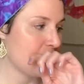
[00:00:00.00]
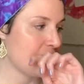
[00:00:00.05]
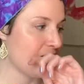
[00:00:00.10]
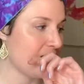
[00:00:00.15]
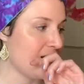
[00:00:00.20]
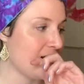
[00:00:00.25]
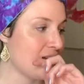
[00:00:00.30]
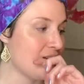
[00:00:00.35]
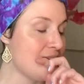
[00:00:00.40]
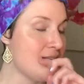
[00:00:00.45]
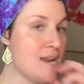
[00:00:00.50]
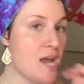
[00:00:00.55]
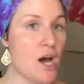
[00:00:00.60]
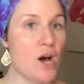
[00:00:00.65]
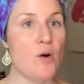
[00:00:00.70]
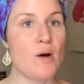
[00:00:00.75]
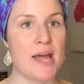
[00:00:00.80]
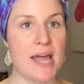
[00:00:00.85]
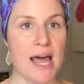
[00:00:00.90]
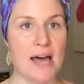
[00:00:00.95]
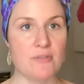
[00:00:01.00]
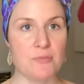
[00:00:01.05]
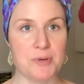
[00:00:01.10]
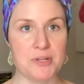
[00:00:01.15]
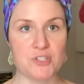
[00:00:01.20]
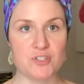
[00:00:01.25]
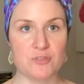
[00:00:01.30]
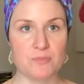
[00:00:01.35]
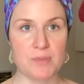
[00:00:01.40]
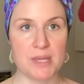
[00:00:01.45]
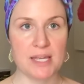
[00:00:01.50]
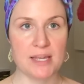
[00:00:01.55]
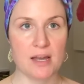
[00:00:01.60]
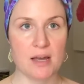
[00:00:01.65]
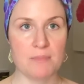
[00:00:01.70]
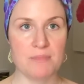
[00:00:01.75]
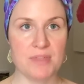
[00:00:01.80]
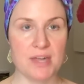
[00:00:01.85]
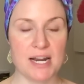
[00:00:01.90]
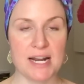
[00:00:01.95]
And I know I have a bunch of
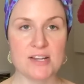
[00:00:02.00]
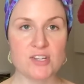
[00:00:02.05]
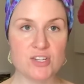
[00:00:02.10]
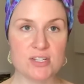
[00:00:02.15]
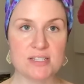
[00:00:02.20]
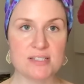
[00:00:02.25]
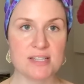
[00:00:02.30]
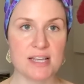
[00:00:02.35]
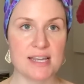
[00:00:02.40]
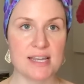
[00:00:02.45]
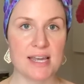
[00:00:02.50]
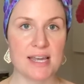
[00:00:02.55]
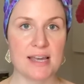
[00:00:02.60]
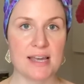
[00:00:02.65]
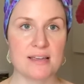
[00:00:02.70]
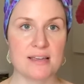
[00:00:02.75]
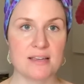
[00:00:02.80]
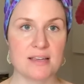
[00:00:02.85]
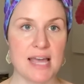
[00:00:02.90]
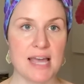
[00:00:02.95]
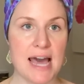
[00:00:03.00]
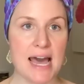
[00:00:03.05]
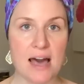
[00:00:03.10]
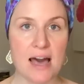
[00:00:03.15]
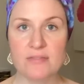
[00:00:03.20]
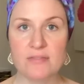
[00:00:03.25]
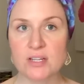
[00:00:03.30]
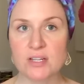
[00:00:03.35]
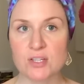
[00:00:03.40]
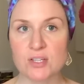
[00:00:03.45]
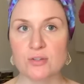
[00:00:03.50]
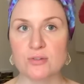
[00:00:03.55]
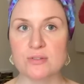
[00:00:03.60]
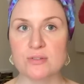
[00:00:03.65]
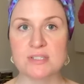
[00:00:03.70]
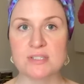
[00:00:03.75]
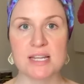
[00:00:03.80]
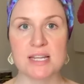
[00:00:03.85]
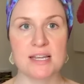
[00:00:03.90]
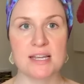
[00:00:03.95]
makeup that I just like haven't
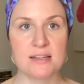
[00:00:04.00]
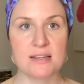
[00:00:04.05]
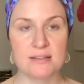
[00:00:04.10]
used,